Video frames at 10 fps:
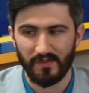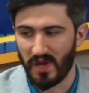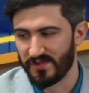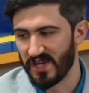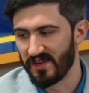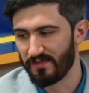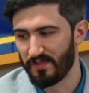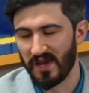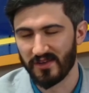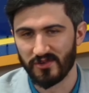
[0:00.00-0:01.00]
Bob
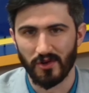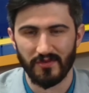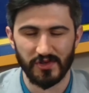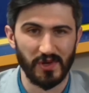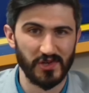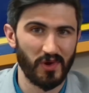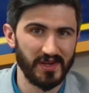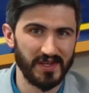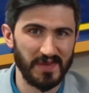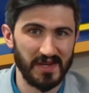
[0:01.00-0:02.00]
Chapek took over in
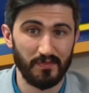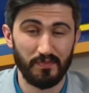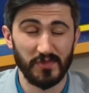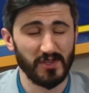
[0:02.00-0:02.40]
2020 and made a